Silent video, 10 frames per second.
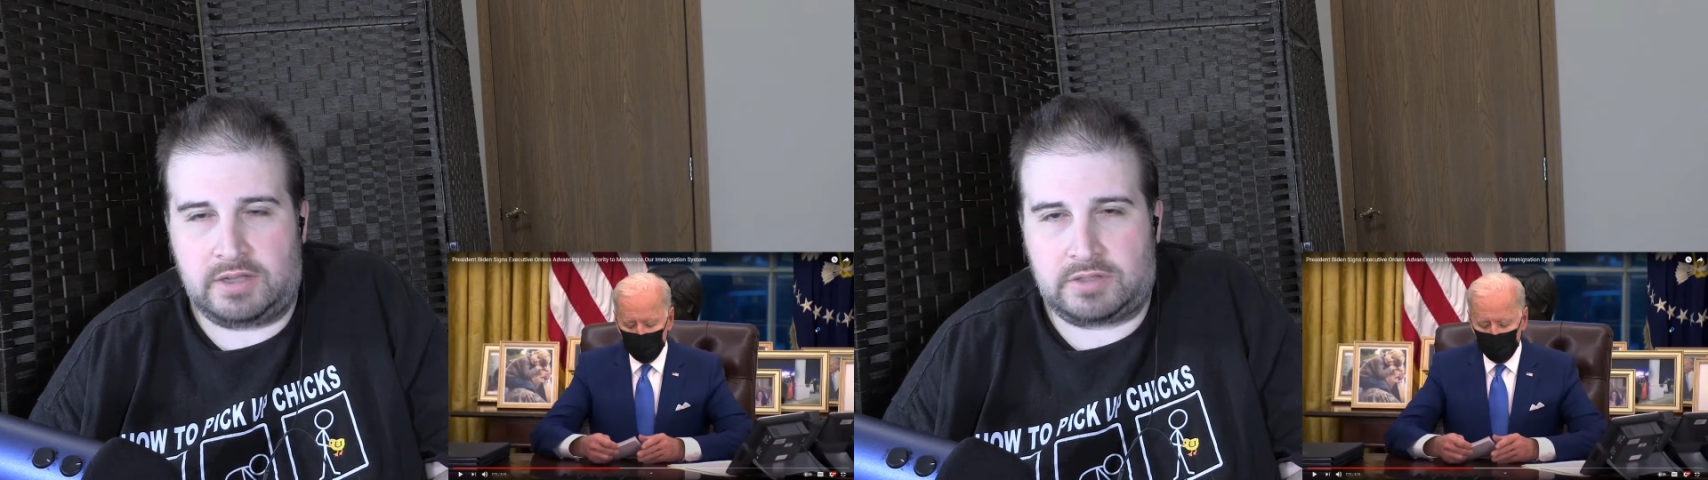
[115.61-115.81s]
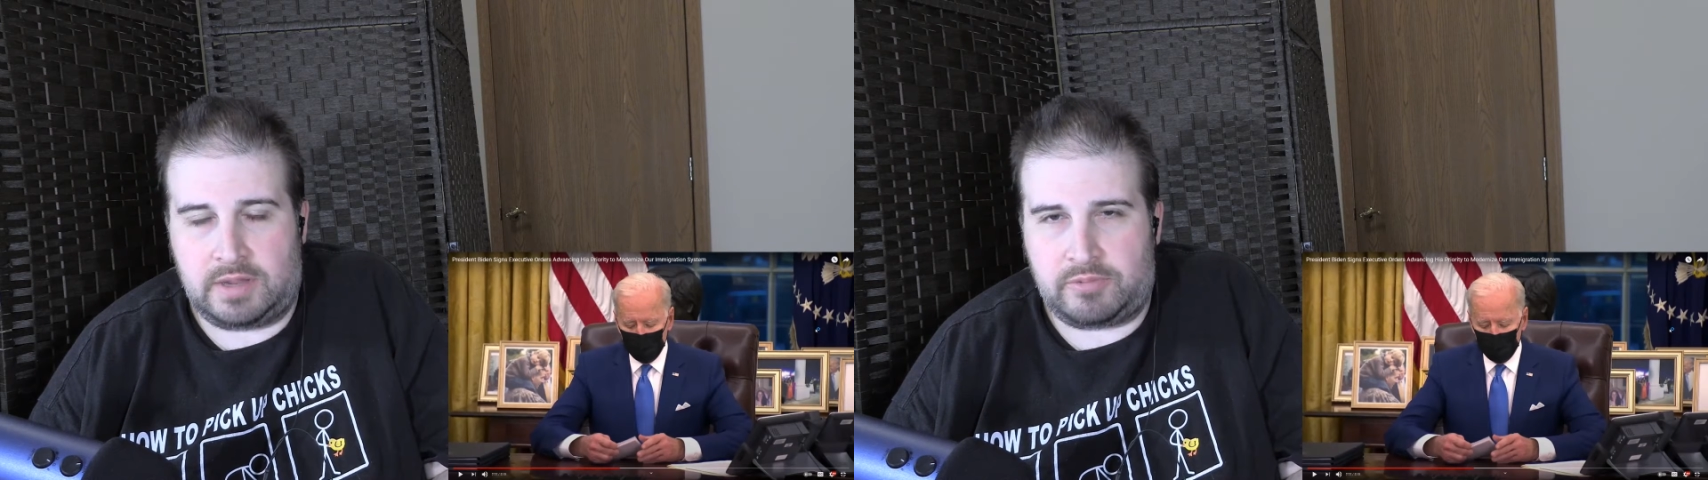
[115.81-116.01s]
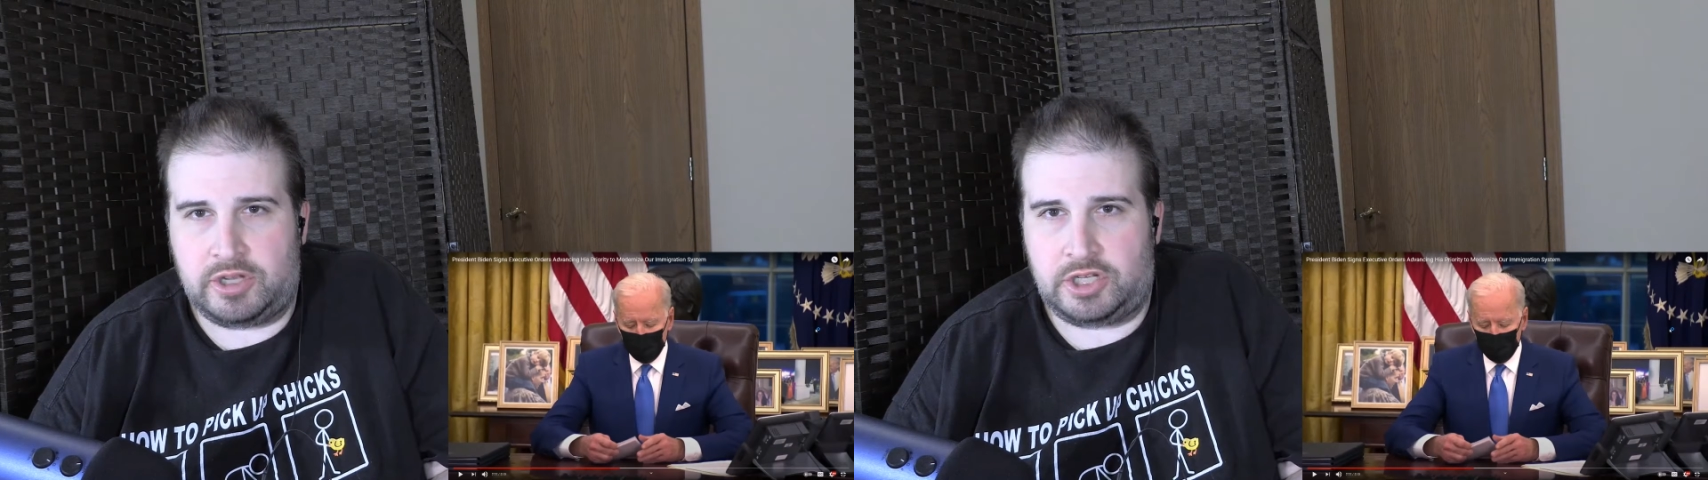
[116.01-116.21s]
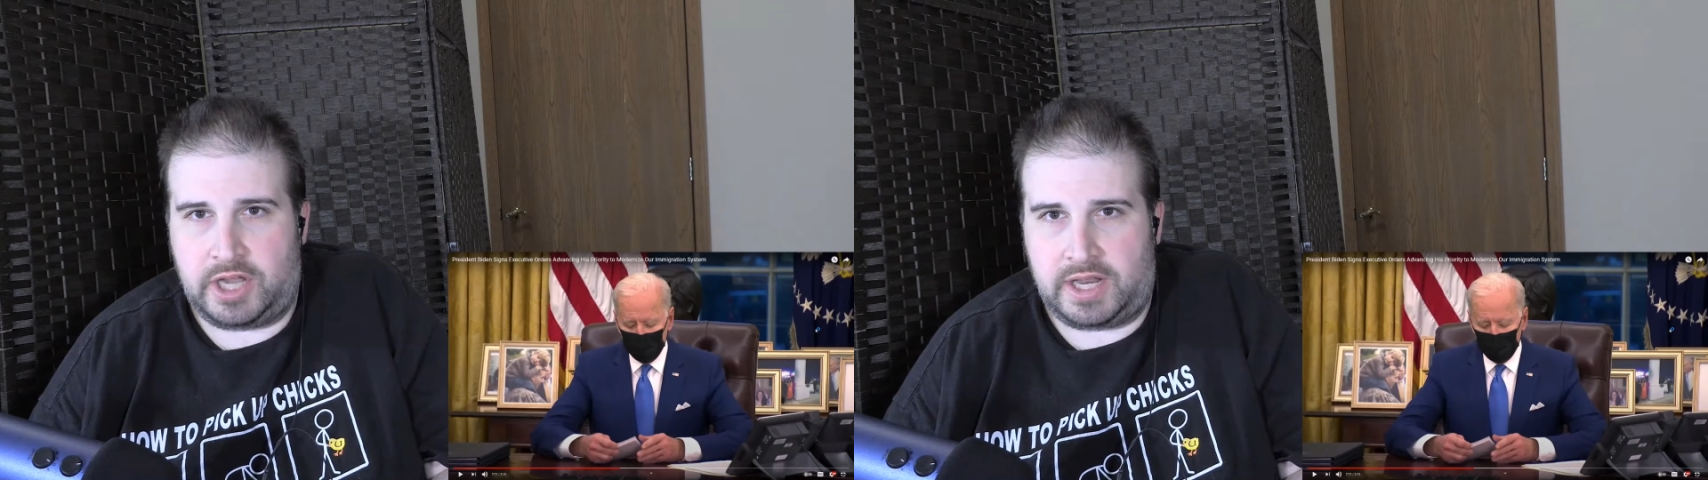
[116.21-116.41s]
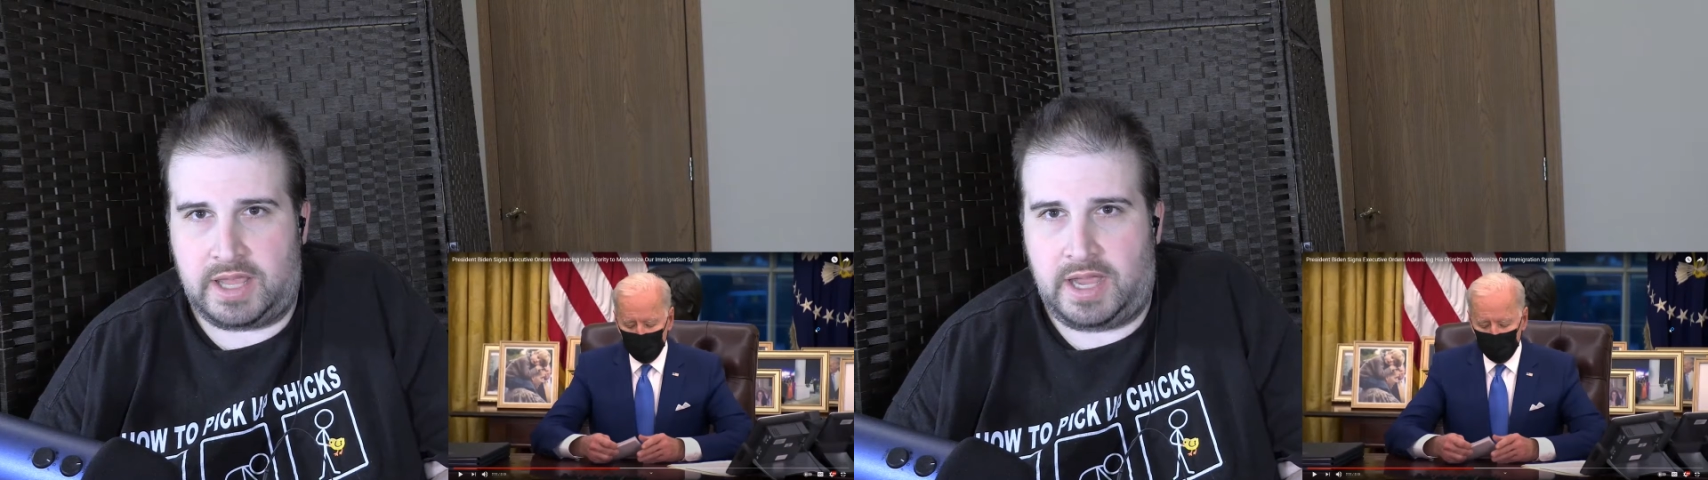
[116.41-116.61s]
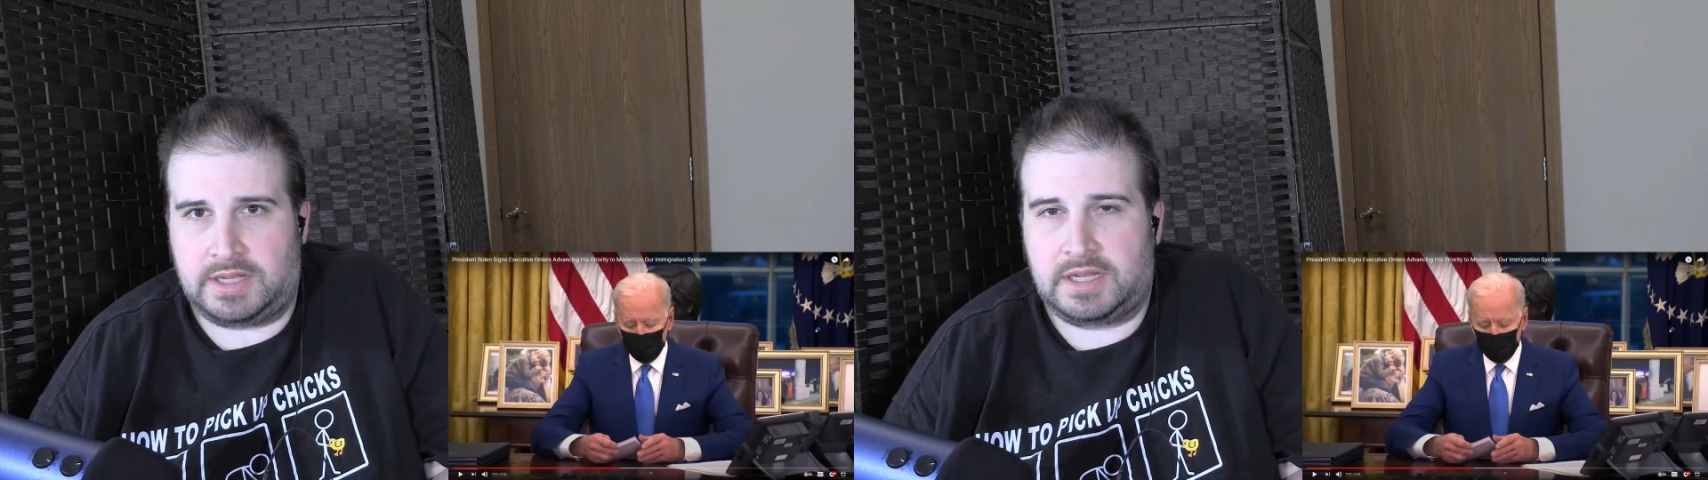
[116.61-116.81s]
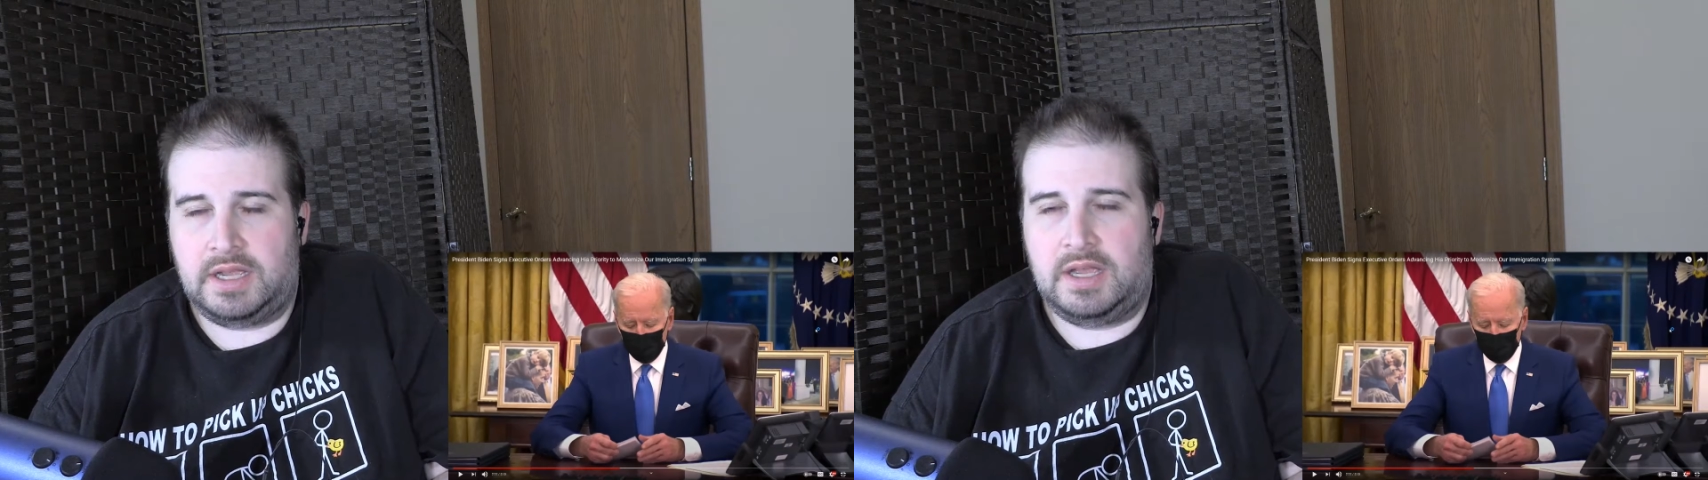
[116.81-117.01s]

So I appreciate that.